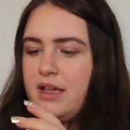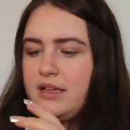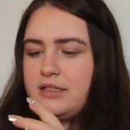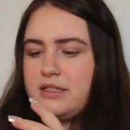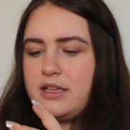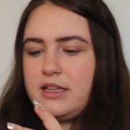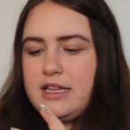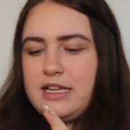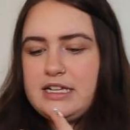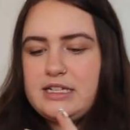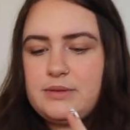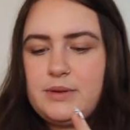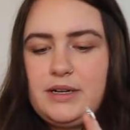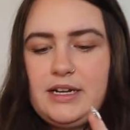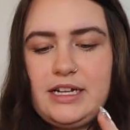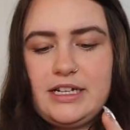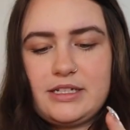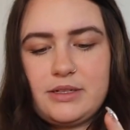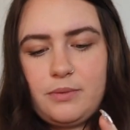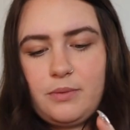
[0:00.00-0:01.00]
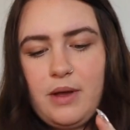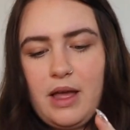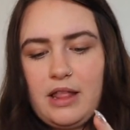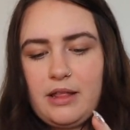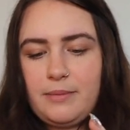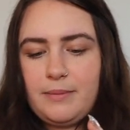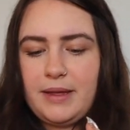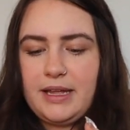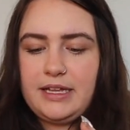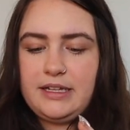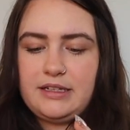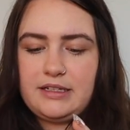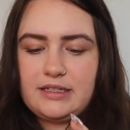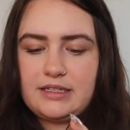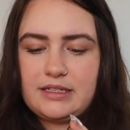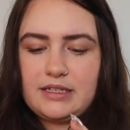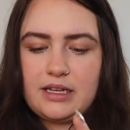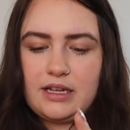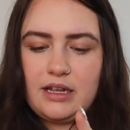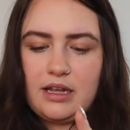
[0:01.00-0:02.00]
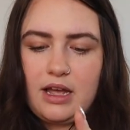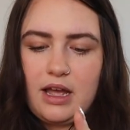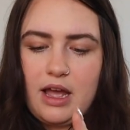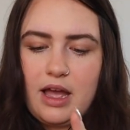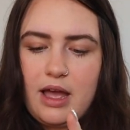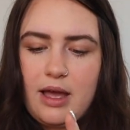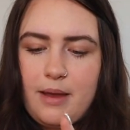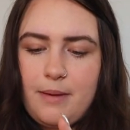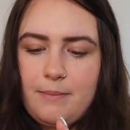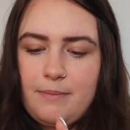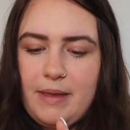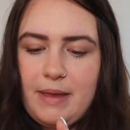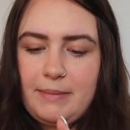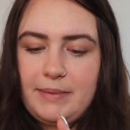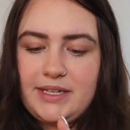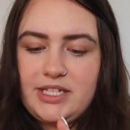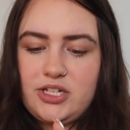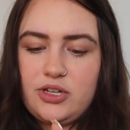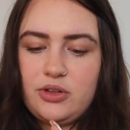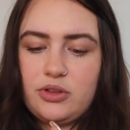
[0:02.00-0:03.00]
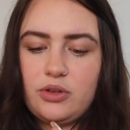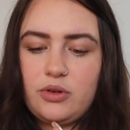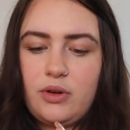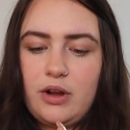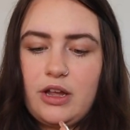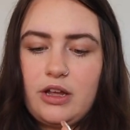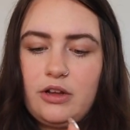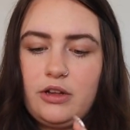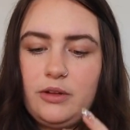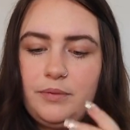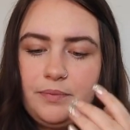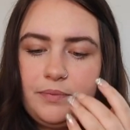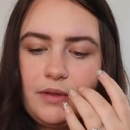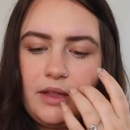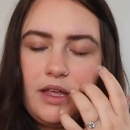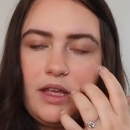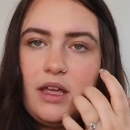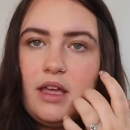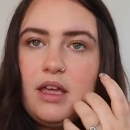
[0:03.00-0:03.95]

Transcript: So this one is Wellmint baby tooth oil.